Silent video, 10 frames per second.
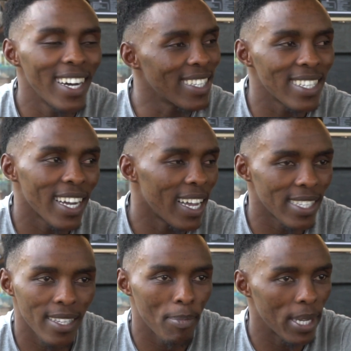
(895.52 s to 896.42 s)
Azinga is
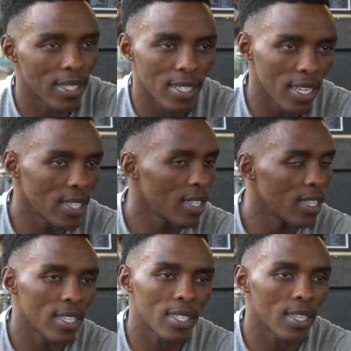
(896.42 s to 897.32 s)
in a better stage.
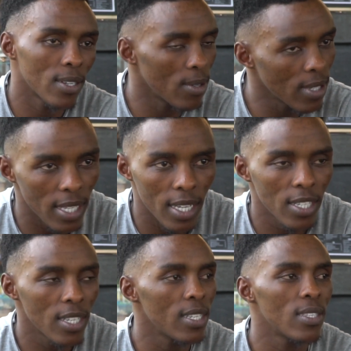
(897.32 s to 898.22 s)
He's in a good stage.
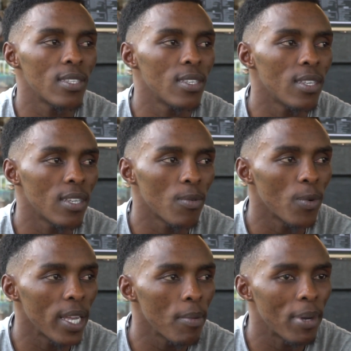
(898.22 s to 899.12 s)
He's in a
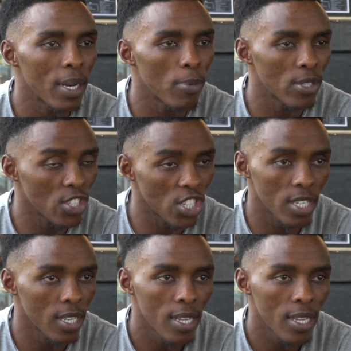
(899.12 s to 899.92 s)
way better position.